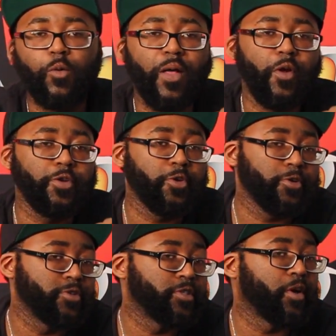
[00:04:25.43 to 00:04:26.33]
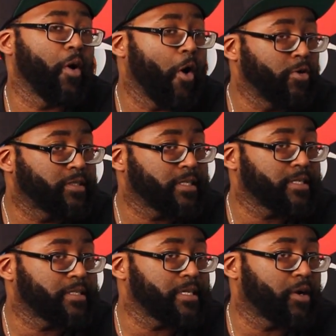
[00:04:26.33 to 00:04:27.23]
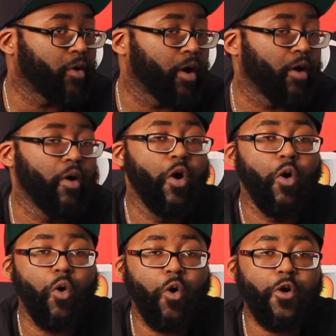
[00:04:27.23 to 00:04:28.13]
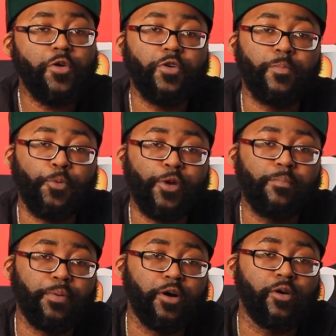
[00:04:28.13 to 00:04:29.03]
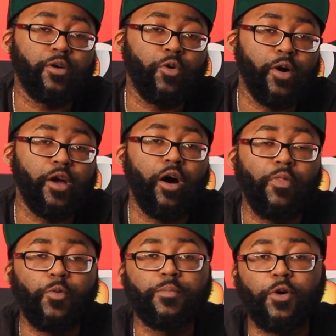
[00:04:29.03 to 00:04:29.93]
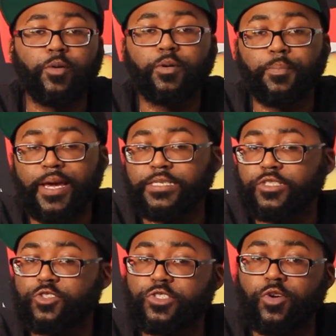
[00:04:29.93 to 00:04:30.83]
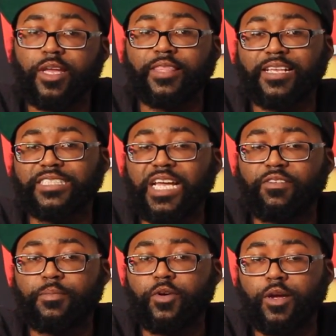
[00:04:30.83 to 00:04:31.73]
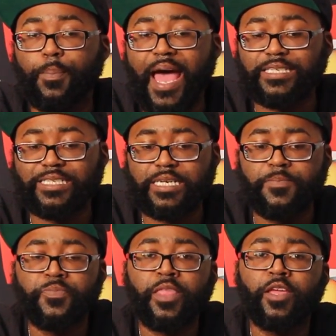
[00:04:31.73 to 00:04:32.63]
whether you're using the OCC coil or your pre-built coil on the rebuildable base, you still get that 7 mil capacity.